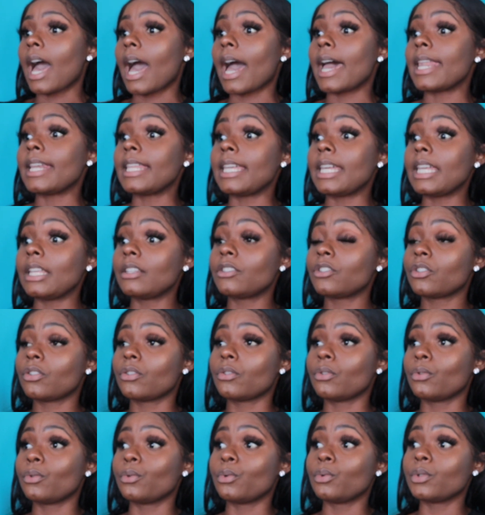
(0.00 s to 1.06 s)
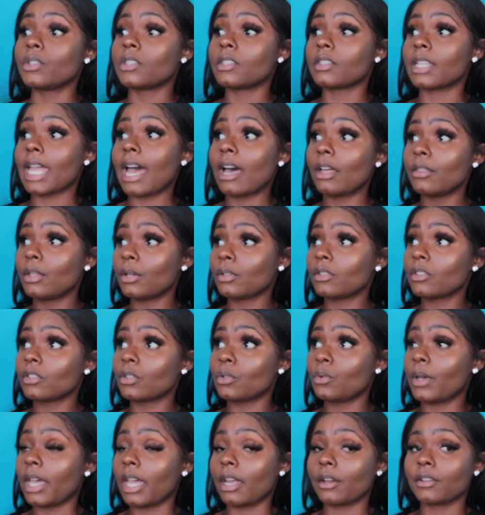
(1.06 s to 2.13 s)
I need to style those
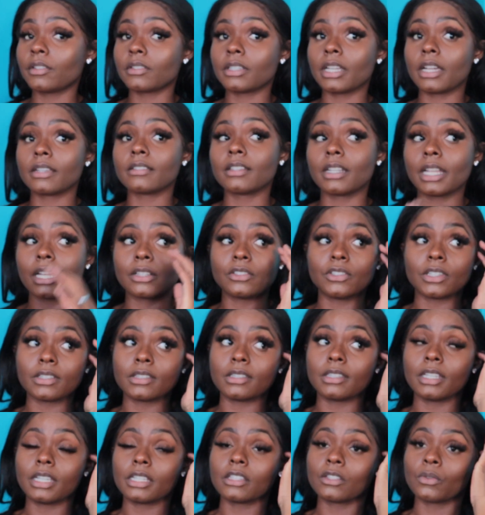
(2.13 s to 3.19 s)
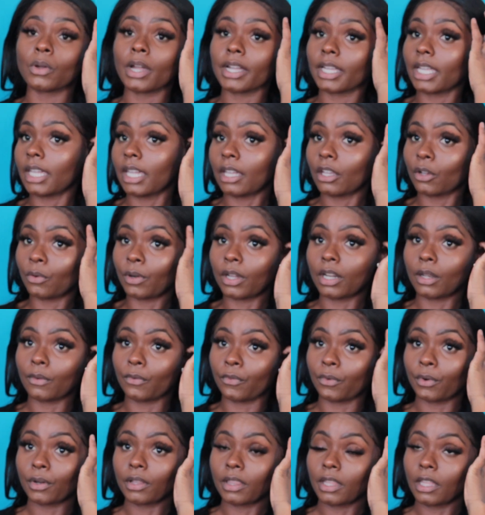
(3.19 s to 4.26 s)
two hairstyles that I just did so I can get
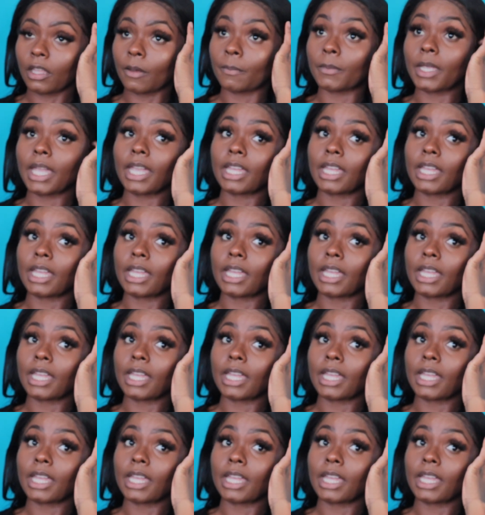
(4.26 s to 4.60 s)
credit for them.